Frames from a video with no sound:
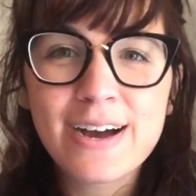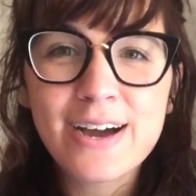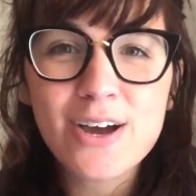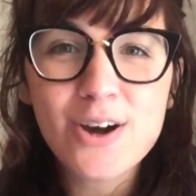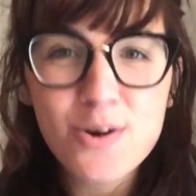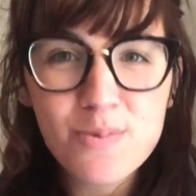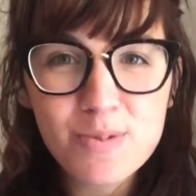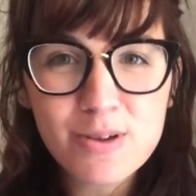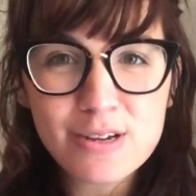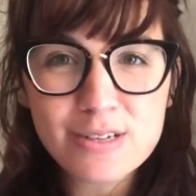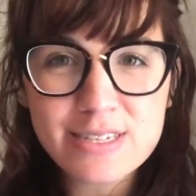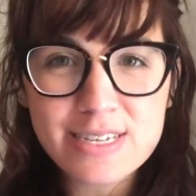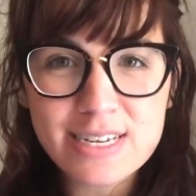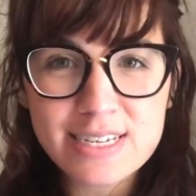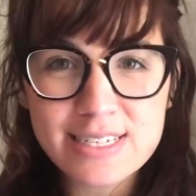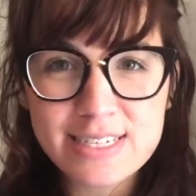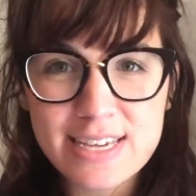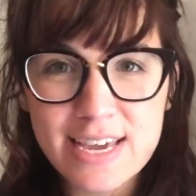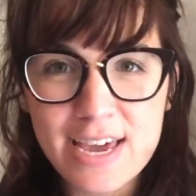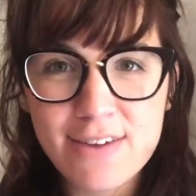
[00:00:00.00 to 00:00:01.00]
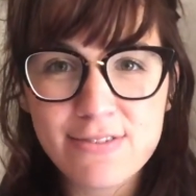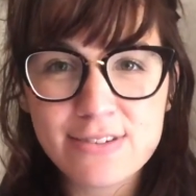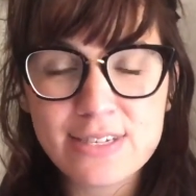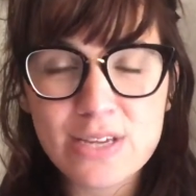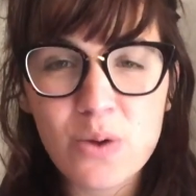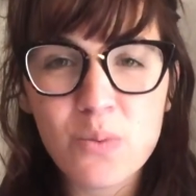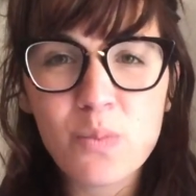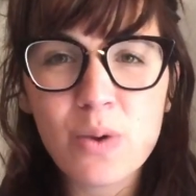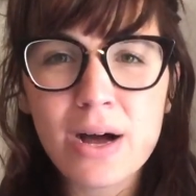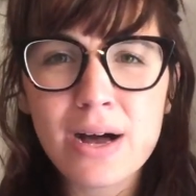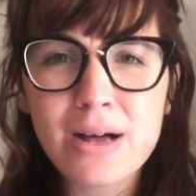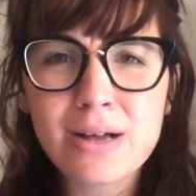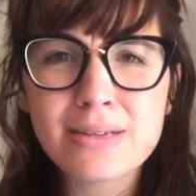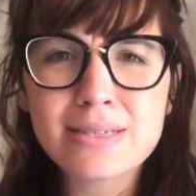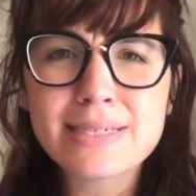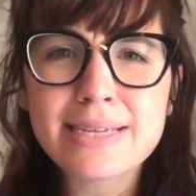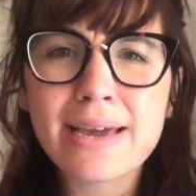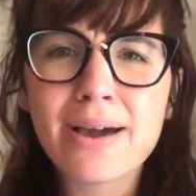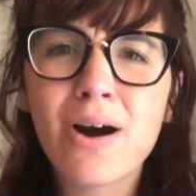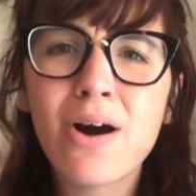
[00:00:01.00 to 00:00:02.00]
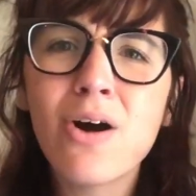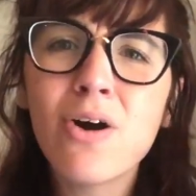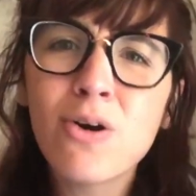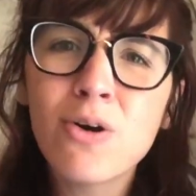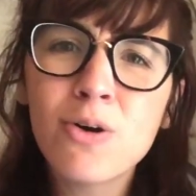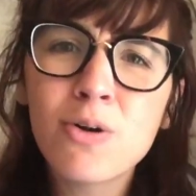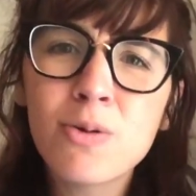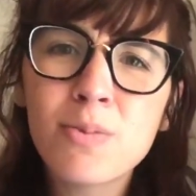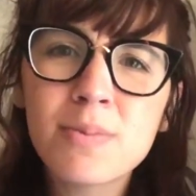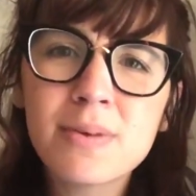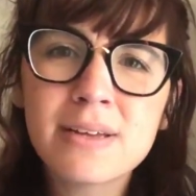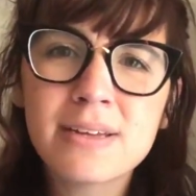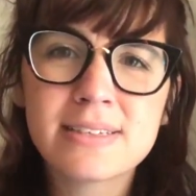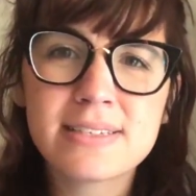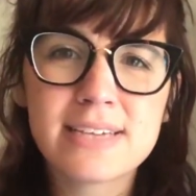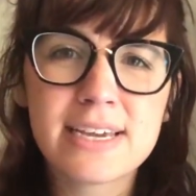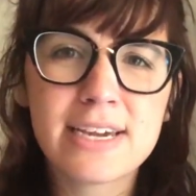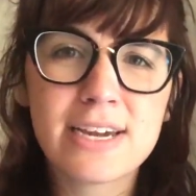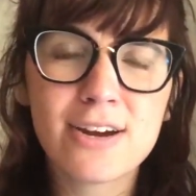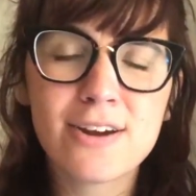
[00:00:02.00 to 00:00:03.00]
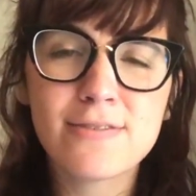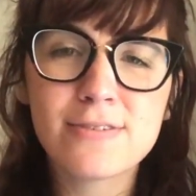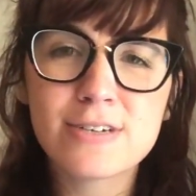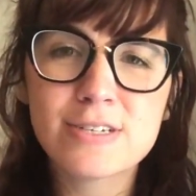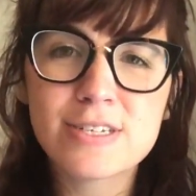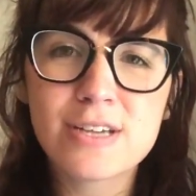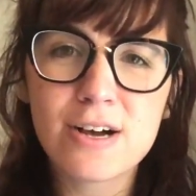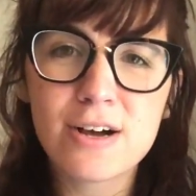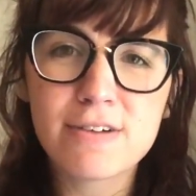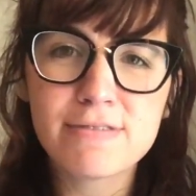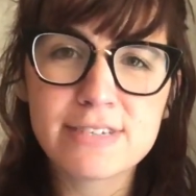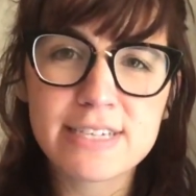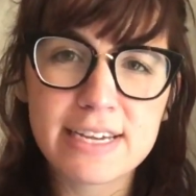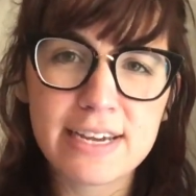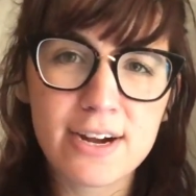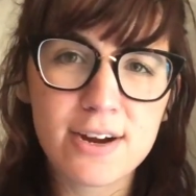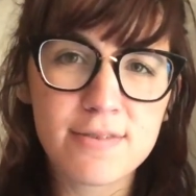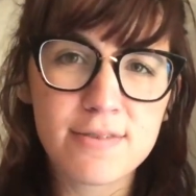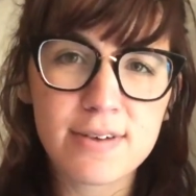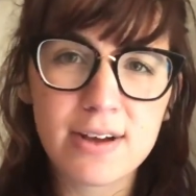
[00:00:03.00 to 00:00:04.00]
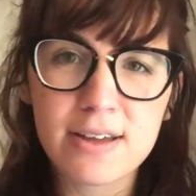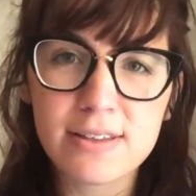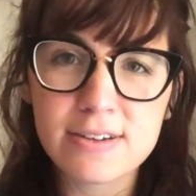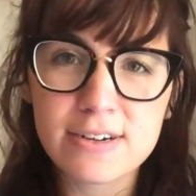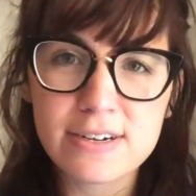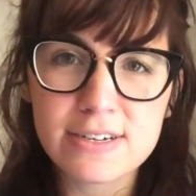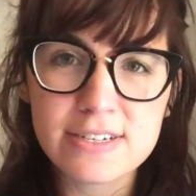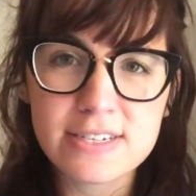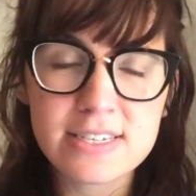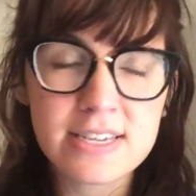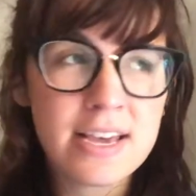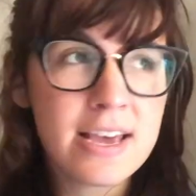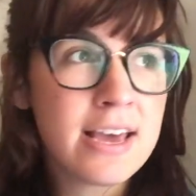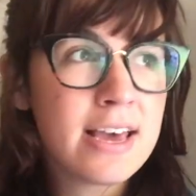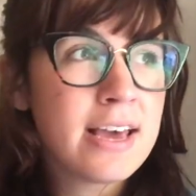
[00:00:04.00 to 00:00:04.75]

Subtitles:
I hope you all stay safe, stay well, stay home, take care of yourself, take care of others.